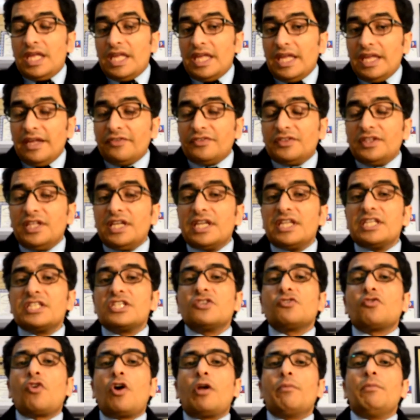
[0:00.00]
If there is
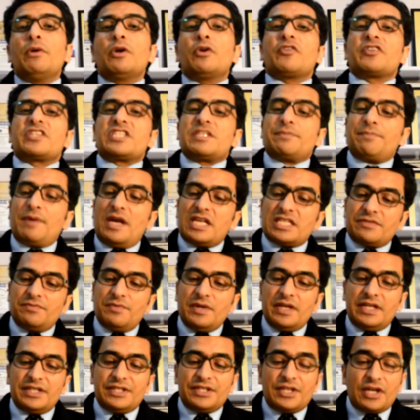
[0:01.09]
involvement of
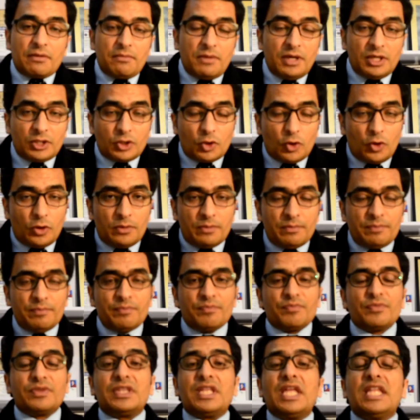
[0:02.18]
specific
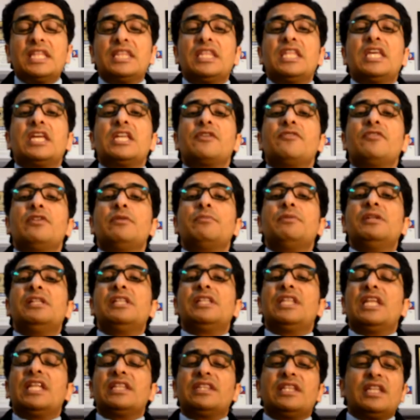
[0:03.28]
dermatome, then
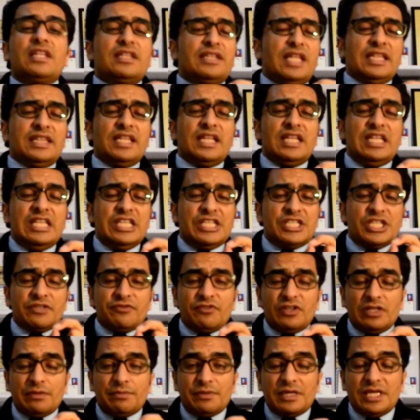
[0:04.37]
the lesion
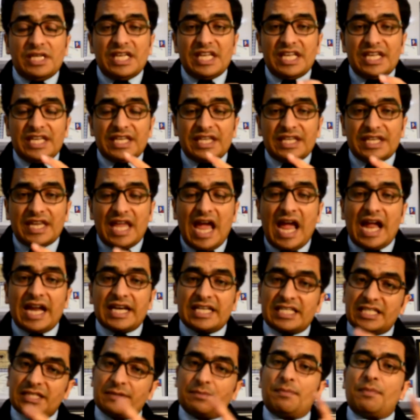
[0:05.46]
will be in
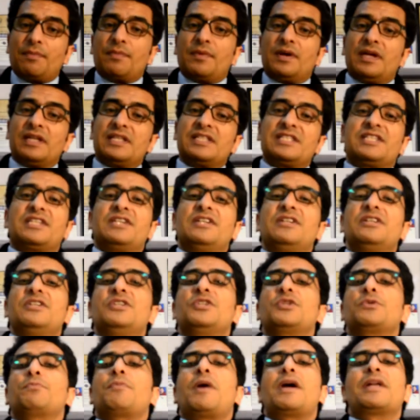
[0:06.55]
that concerned
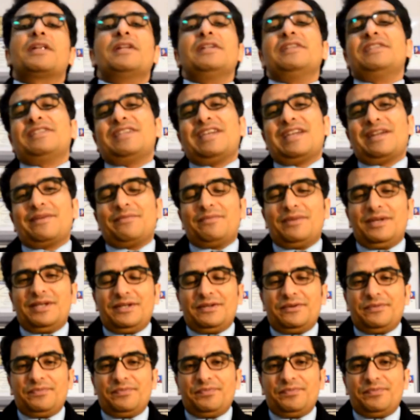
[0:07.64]
spinal segment.